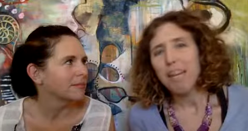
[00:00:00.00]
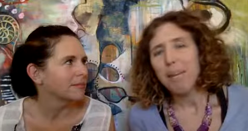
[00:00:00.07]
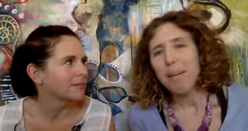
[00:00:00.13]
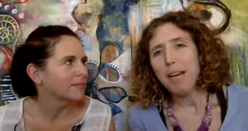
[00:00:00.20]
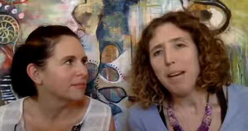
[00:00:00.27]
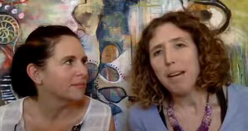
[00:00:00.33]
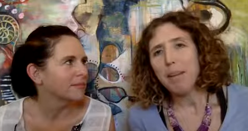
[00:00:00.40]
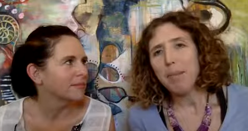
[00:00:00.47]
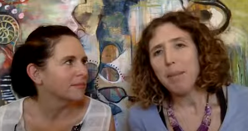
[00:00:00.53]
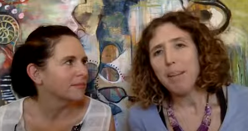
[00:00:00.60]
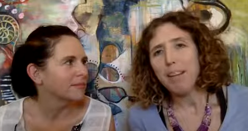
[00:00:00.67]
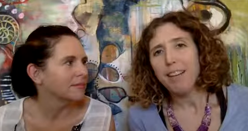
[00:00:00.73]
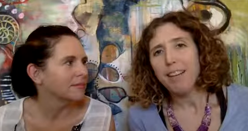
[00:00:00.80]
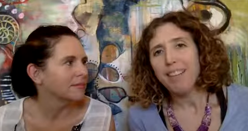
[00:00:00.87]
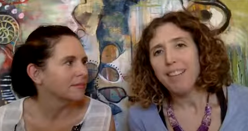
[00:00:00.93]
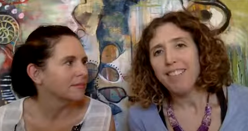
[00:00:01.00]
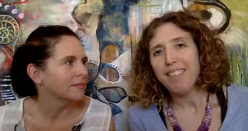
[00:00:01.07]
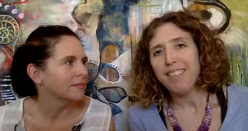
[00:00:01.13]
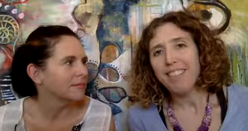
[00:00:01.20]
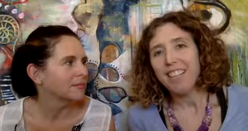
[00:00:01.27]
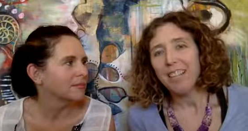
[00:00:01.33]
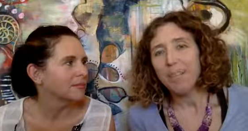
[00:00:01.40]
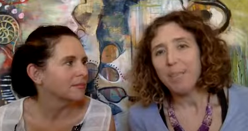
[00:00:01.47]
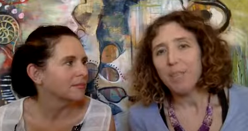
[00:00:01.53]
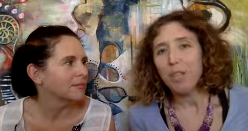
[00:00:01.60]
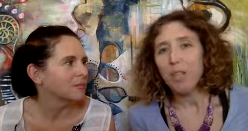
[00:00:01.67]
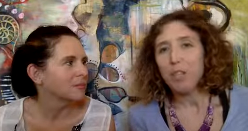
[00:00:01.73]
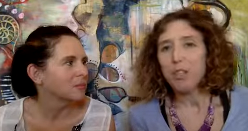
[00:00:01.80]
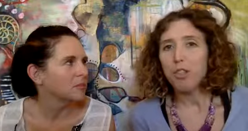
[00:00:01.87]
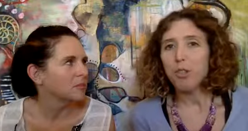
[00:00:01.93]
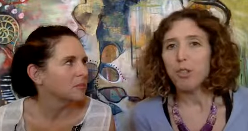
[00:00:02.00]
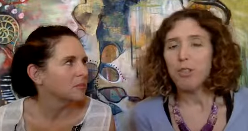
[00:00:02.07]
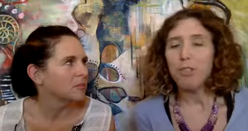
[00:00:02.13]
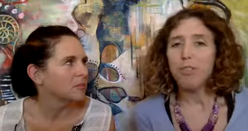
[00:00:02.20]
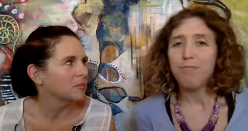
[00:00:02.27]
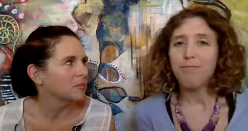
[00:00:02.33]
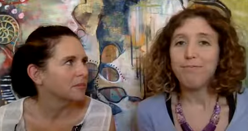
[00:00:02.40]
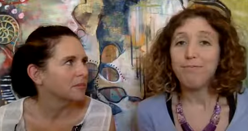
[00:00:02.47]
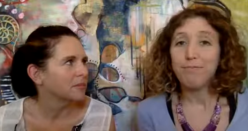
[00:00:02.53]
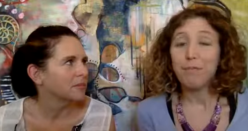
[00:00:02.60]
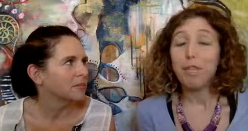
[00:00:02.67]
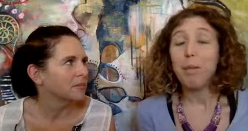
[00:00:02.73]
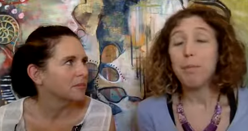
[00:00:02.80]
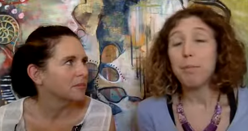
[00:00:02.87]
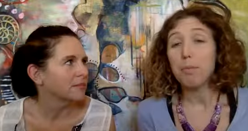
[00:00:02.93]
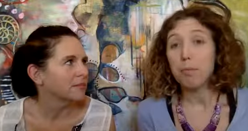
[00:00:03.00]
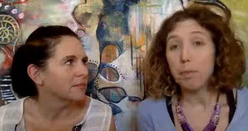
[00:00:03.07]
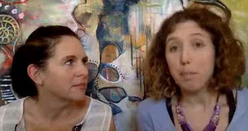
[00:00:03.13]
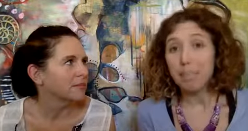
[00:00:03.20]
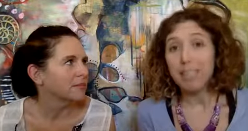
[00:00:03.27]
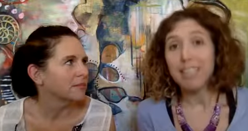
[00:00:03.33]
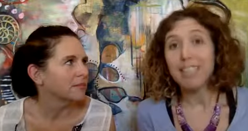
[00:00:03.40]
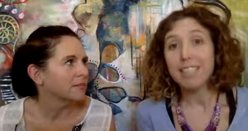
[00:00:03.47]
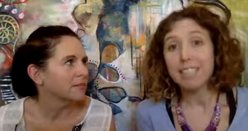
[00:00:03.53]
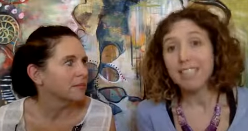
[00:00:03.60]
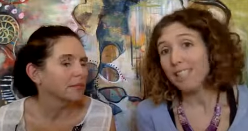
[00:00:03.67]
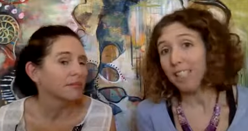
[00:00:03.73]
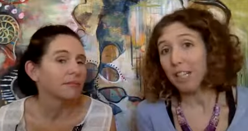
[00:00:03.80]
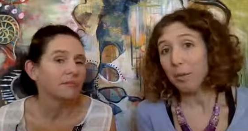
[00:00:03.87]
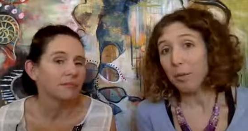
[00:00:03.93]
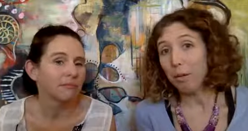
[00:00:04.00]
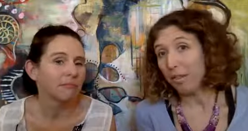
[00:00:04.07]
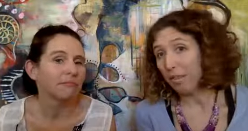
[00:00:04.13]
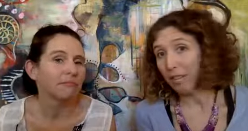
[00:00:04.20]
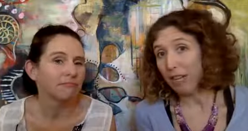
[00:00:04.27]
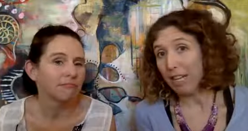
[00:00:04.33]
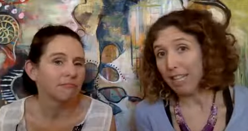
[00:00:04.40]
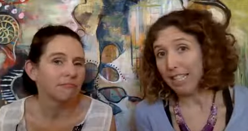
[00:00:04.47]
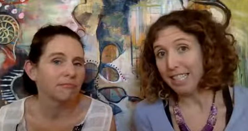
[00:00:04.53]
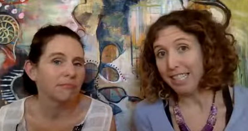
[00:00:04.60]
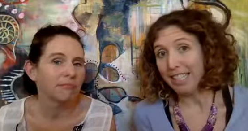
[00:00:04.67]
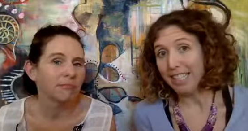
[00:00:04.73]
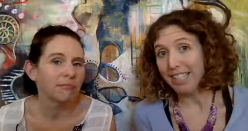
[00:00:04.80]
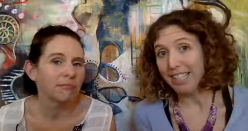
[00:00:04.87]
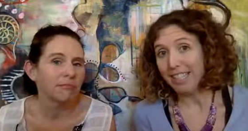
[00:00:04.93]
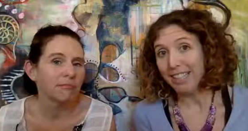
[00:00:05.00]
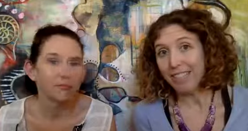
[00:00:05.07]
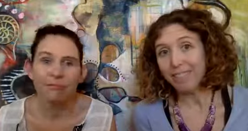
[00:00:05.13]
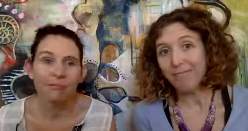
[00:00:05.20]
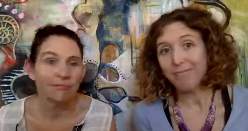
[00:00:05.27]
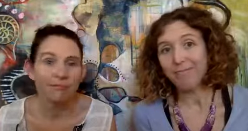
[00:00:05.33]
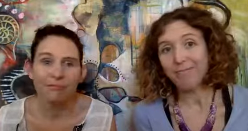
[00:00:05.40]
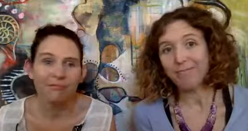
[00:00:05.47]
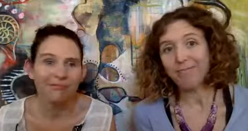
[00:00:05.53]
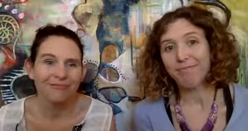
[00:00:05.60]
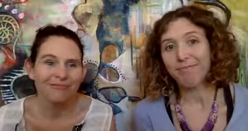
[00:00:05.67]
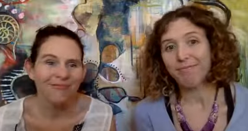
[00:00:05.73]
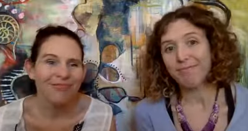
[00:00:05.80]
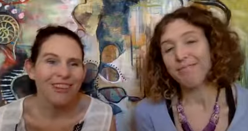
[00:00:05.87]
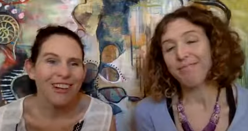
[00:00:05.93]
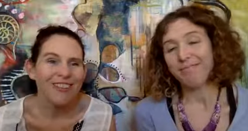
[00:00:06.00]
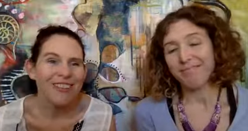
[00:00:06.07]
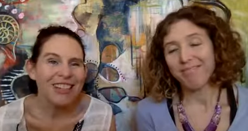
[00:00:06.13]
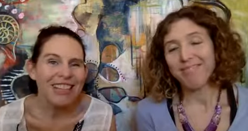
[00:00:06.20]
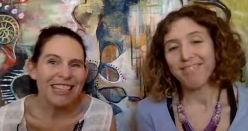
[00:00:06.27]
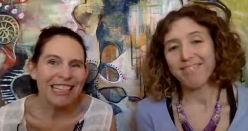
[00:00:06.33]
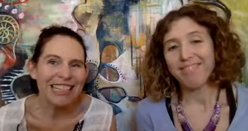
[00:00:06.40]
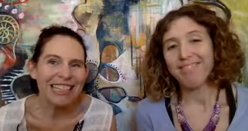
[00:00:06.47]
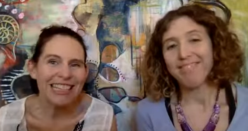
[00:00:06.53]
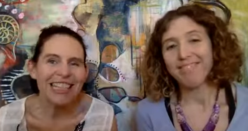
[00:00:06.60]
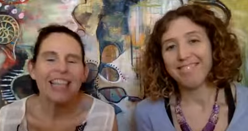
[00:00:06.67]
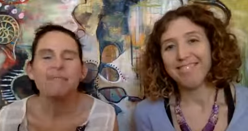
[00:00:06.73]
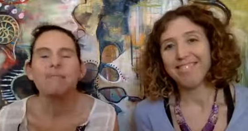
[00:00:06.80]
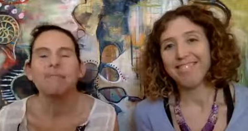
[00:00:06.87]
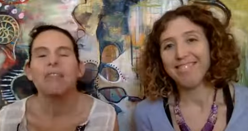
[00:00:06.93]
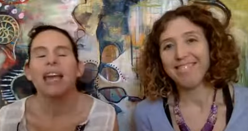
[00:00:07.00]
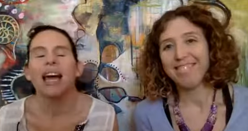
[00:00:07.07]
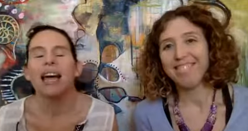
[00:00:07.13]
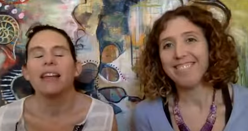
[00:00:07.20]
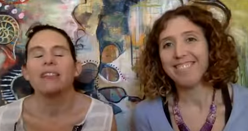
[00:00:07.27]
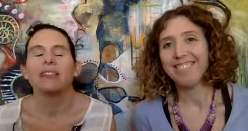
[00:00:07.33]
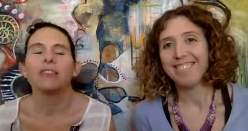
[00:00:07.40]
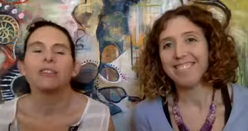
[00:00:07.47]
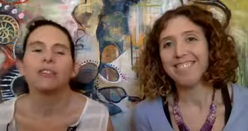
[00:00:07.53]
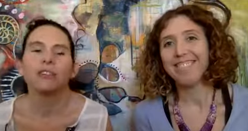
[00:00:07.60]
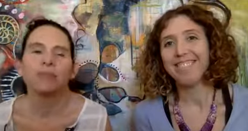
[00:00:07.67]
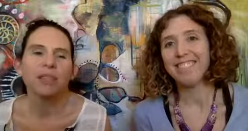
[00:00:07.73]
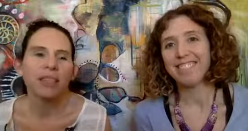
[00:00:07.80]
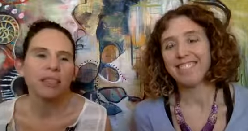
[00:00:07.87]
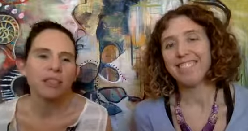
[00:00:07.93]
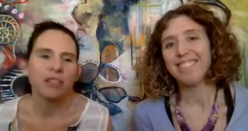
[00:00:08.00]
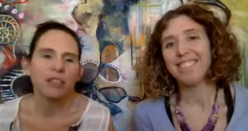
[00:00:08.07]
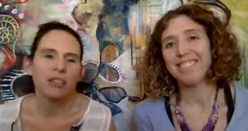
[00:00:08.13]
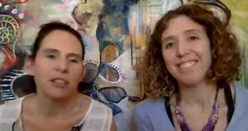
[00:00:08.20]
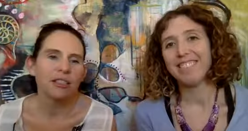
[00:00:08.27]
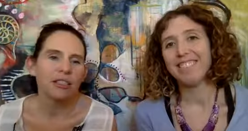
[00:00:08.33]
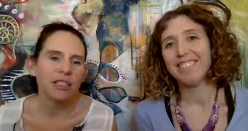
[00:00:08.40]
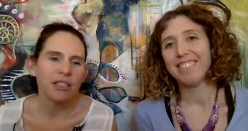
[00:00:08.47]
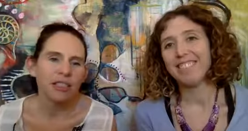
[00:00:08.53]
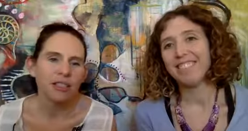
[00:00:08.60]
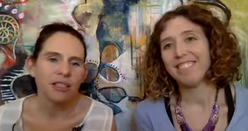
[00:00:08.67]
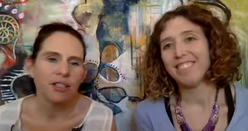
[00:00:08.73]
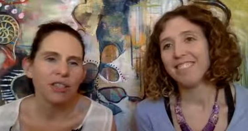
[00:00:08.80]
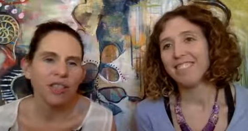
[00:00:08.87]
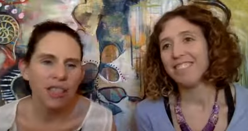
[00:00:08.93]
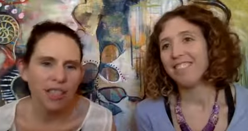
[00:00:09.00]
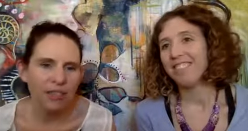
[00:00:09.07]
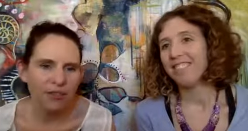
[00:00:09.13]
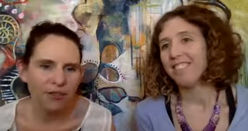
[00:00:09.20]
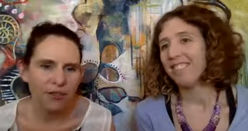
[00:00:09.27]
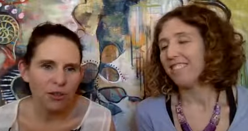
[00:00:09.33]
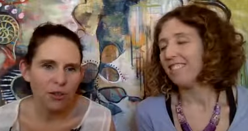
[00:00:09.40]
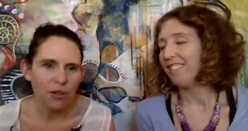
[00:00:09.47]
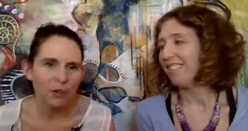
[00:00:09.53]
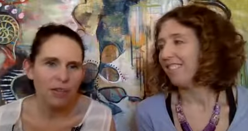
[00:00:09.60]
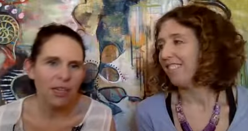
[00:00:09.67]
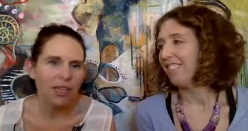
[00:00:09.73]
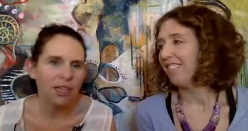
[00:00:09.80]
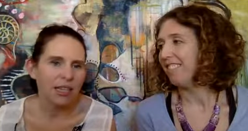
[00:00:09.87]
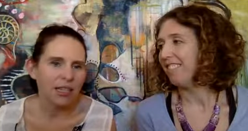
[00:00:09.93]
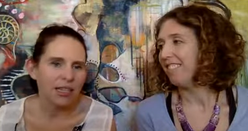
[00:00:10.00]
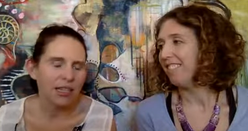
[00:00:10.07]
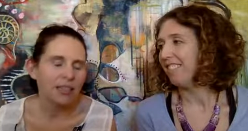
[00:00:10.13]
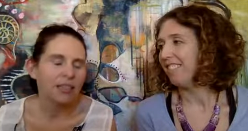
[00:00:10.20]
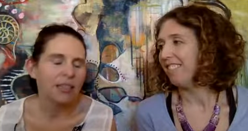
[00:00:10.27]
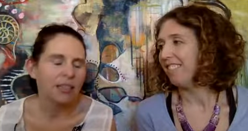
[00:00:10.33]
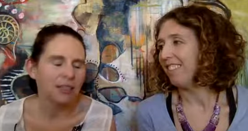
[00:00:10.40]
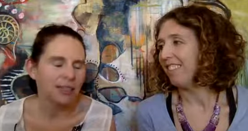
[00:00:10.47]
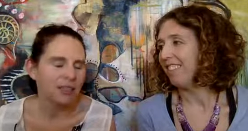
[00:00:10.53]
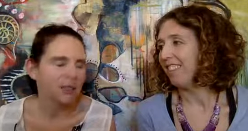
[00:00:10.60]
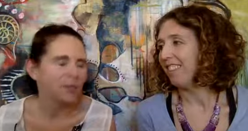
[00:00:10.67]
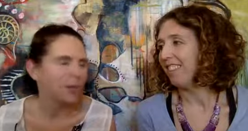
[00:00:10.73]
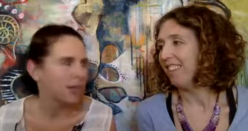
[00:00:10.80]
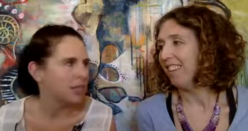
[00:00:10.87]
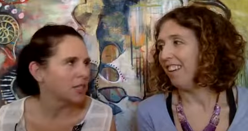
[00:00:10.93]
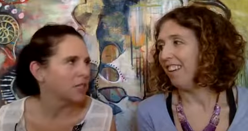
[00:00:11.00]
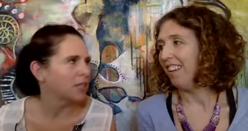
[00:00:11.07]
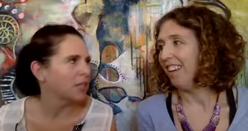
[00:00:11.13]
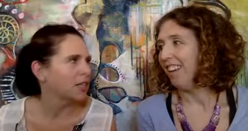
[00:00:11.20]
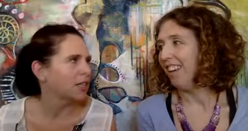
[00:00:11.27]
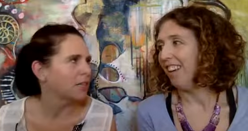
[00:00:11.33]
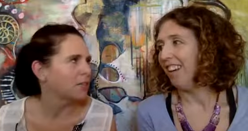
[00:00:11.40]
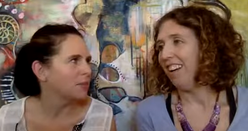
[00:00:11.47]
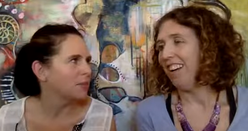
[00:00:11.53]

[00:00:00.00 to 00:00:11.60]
Speaker 1: about it, but I'm not sure. We promise you won't regret the decision.
Speaker 2: Promise. And the group, the sisterhood that's forming, is special and